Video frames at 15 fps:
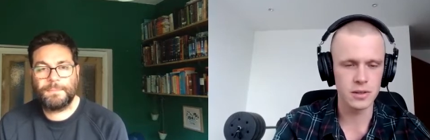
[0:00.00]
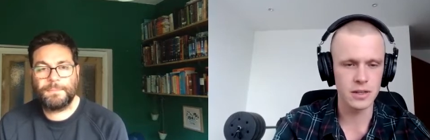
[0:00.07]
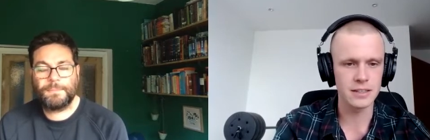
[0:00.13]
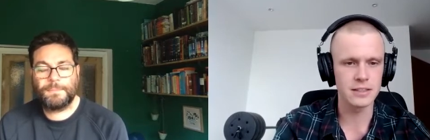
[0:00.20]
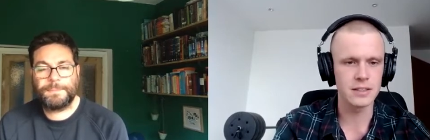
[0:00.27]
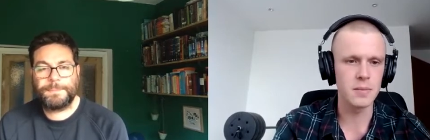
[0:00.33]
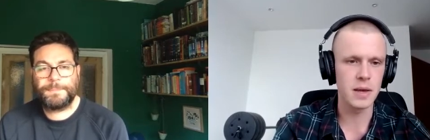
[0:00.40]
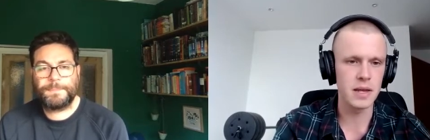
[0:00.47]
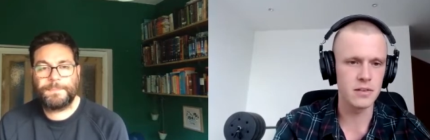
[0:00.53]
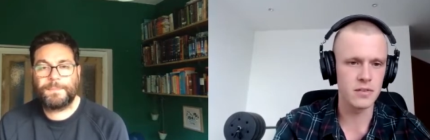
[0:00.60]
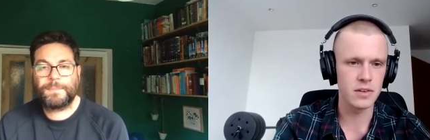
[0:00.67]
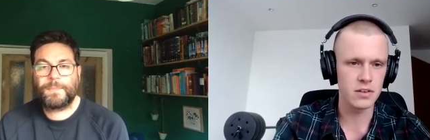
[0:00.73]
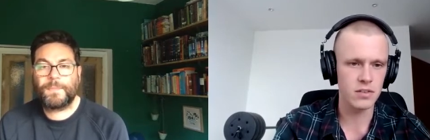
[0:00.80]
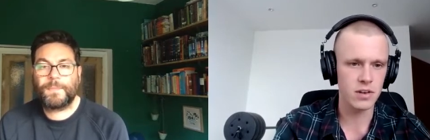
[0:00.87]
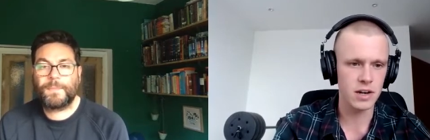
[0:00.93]
Speaker 1: That's the main
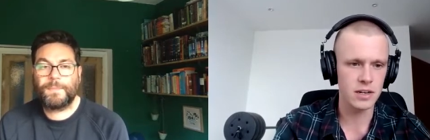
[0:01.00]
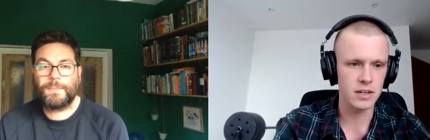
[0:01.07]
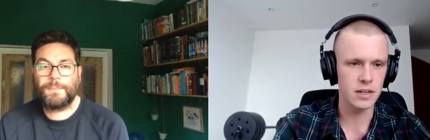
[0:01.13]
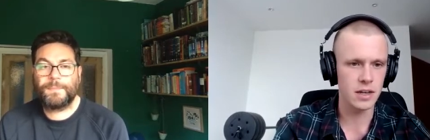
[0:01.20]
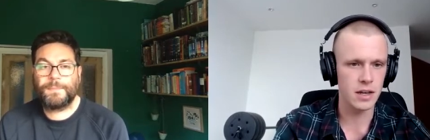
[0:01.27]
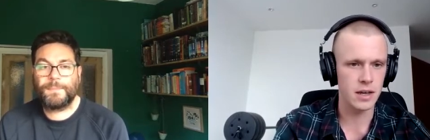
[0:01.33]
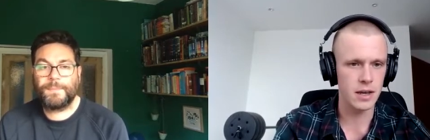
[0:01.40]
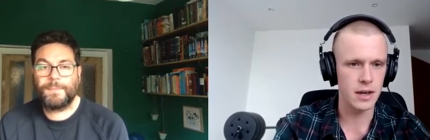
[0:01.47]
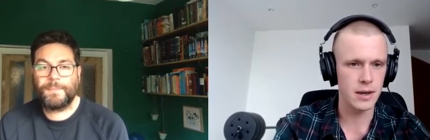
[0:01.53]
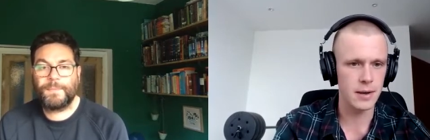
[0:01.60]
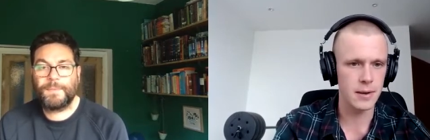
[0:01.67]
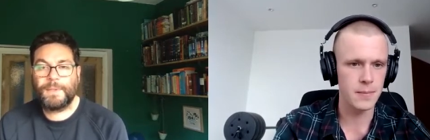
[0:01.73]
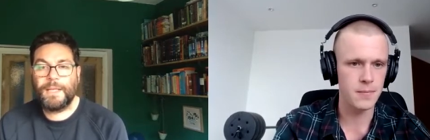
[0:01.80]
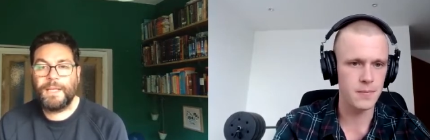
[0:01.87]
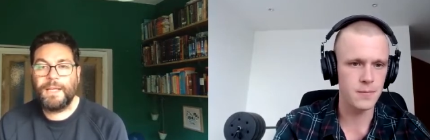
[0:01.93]
thing, right?
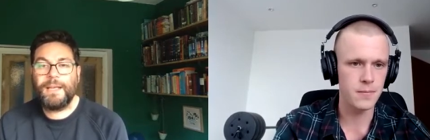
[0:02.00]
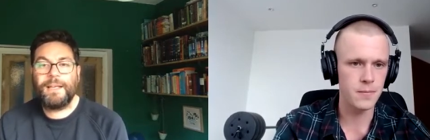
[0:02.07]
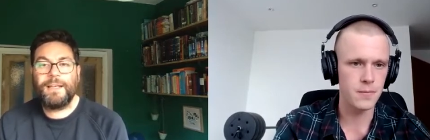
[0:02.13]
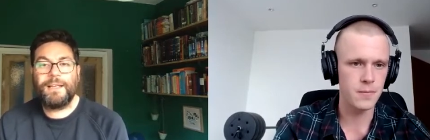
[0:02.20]
Um,